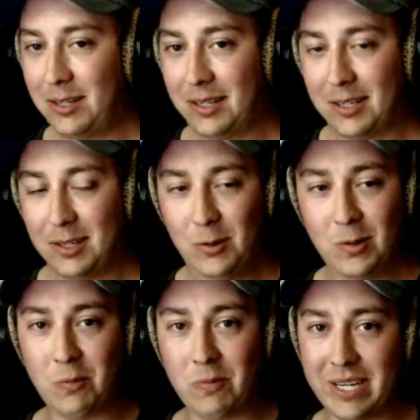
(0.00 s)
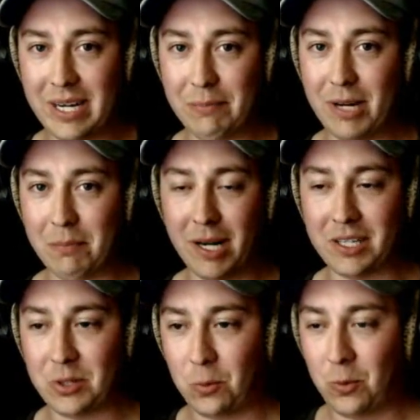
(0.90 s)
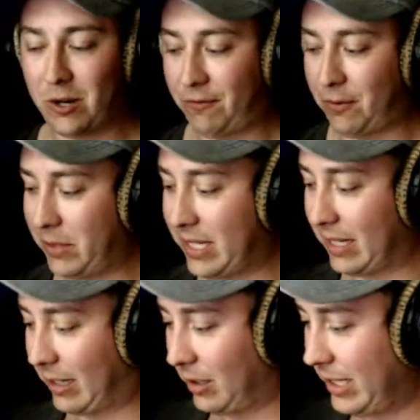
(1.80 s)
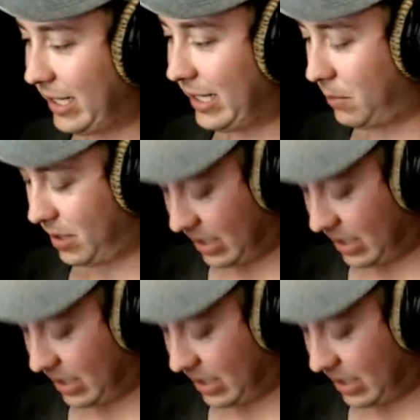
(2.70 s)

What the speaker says: You know me, I'm not much fun for being clean, but this